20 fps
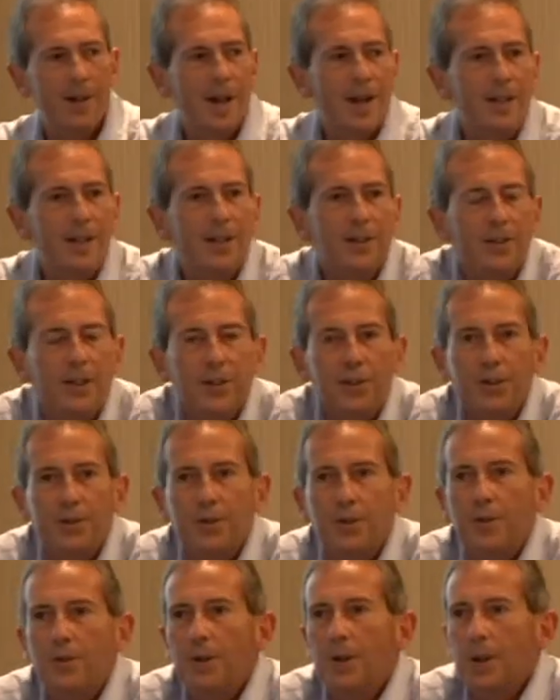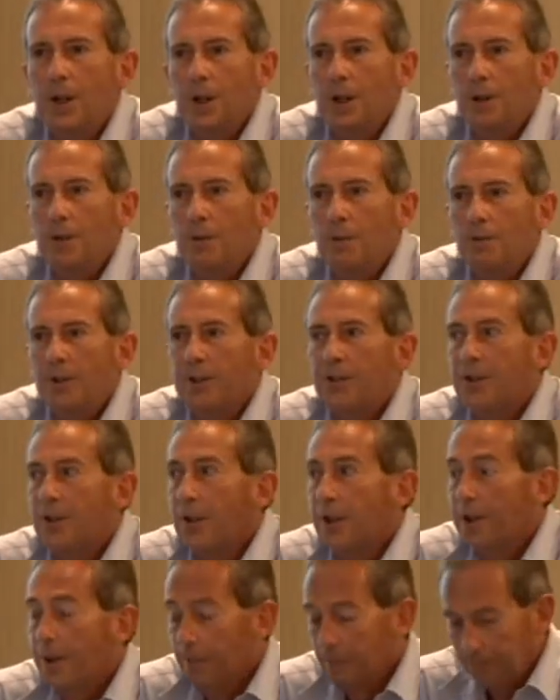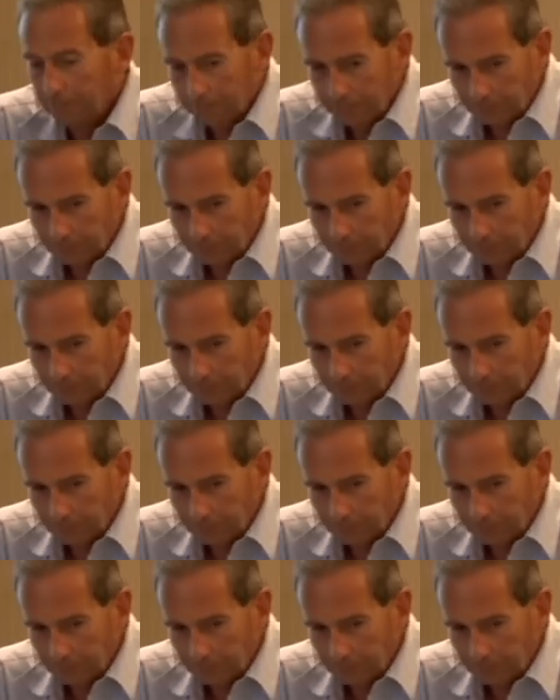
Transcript: any additional return.